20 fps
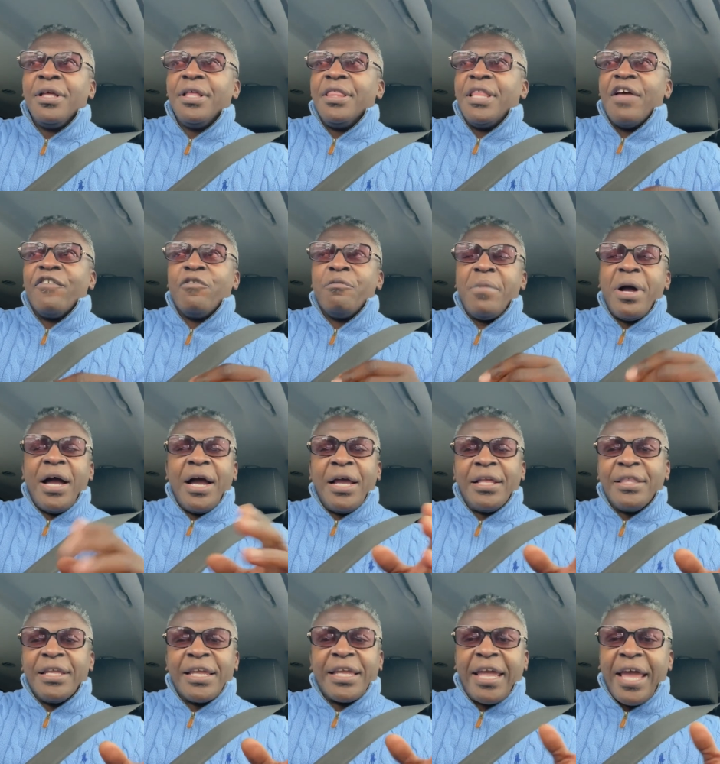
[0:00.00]
Never
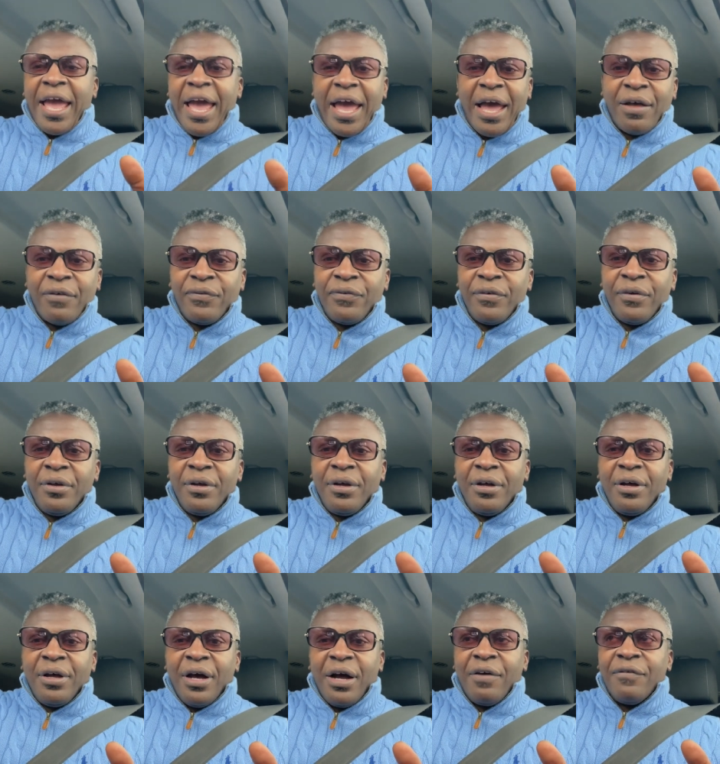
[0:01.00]
mind the gaffe
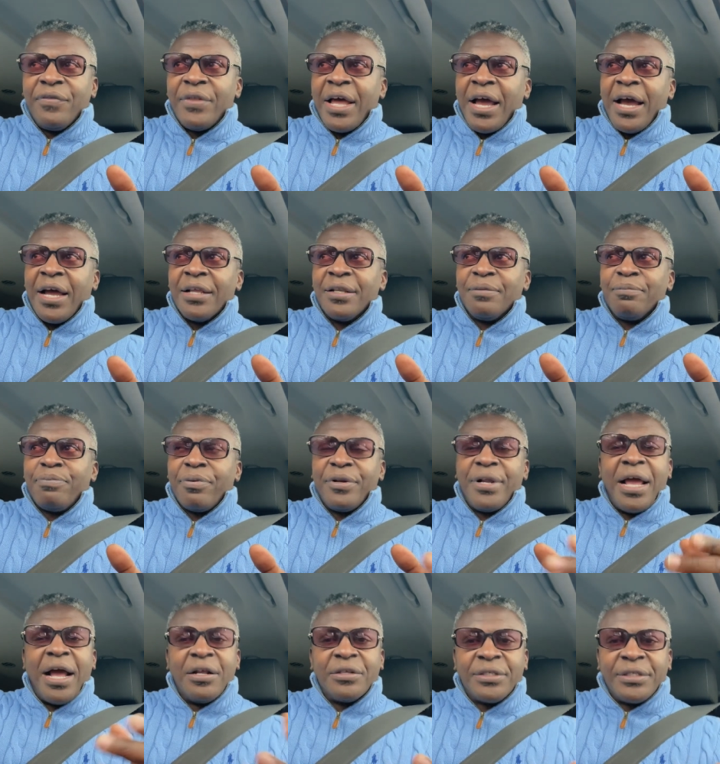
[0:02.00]
of not
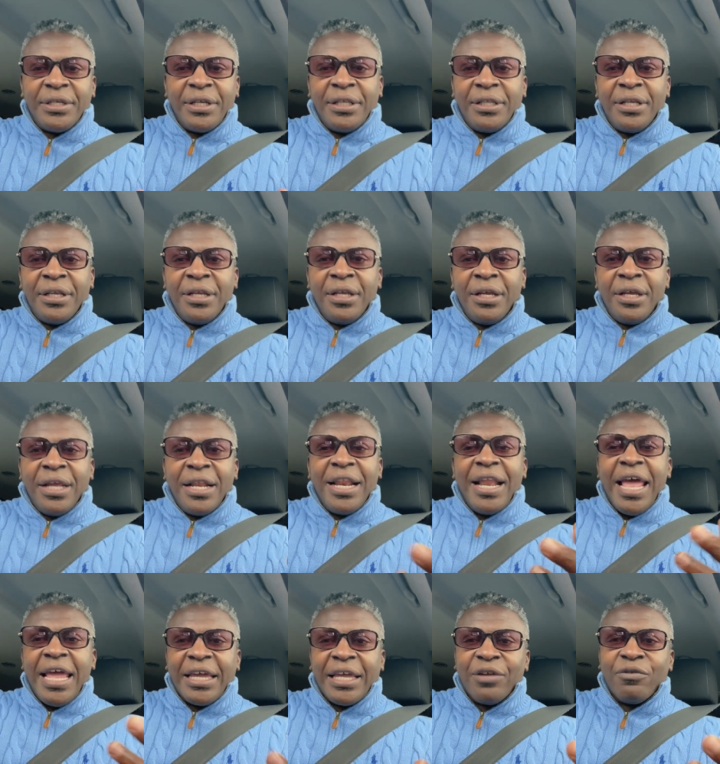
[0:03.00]
pronouncing
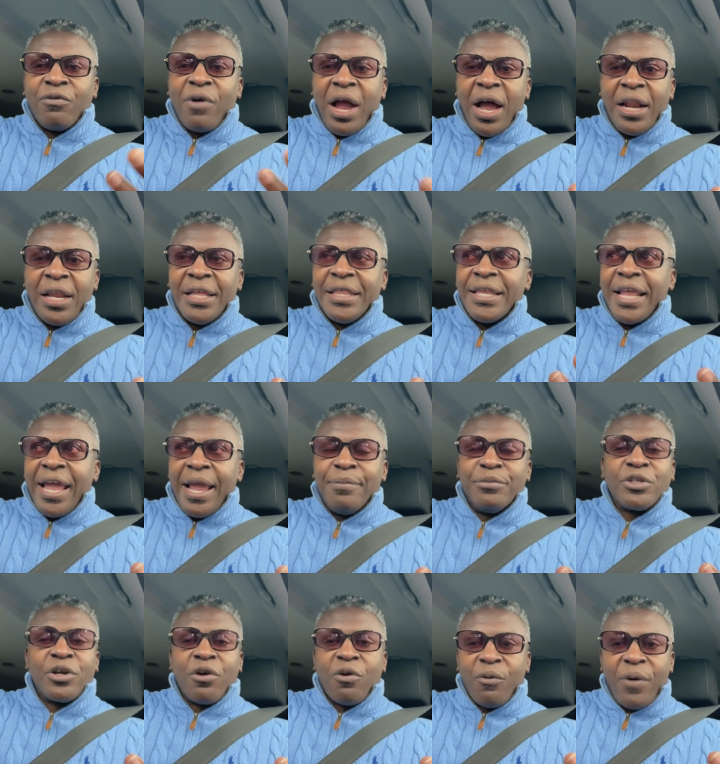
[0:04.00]
Laken Riley
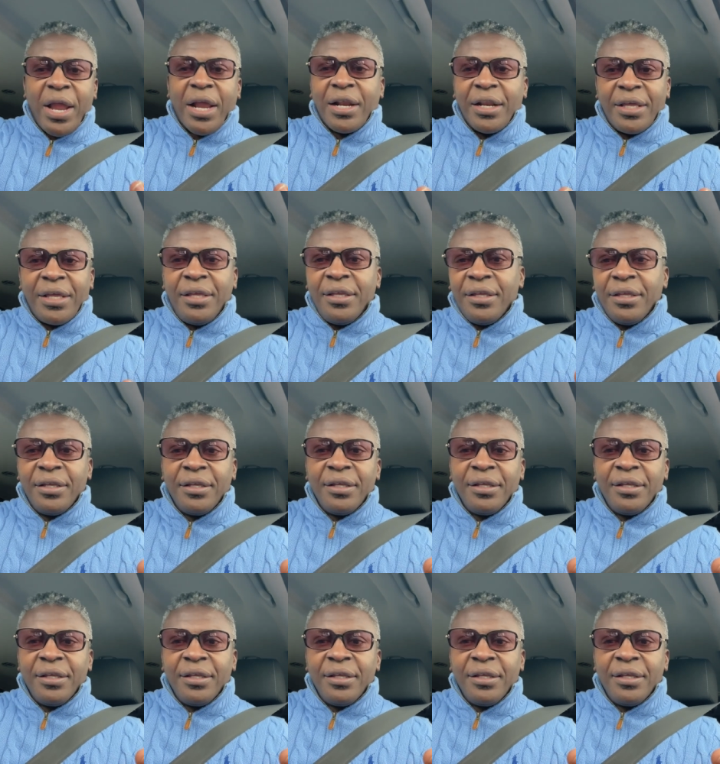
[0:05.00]
names correctly.